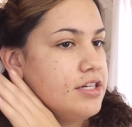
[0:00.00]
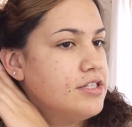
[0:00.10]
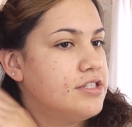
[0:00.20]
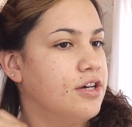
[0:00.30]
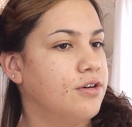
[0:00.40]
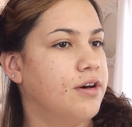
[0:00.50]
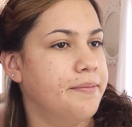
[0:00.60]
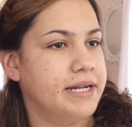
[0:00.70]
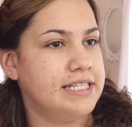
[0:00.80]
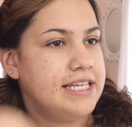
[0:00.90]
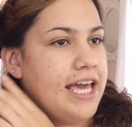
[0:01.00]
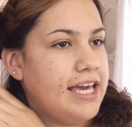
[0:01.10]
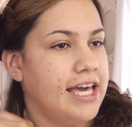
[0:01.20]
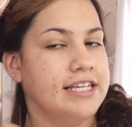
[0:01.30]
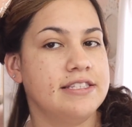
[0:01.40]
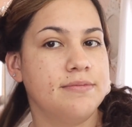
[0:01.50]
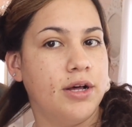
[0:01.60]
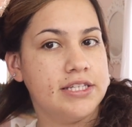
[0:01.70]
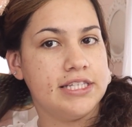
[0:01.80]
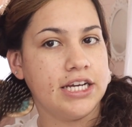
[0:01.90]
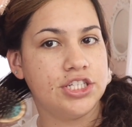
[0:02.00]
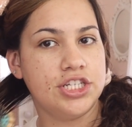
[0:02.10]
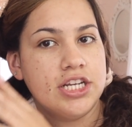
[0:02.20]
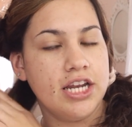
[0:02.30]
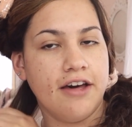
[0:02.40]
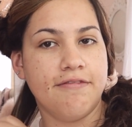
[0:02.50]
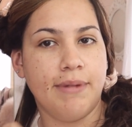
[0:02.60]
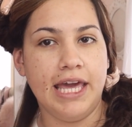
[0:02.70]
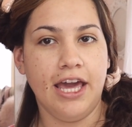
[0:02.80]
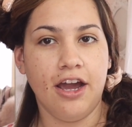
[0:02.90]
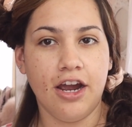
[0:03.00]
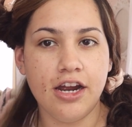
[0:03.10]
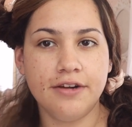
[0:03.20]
So I'm gonna take a small section of my hair.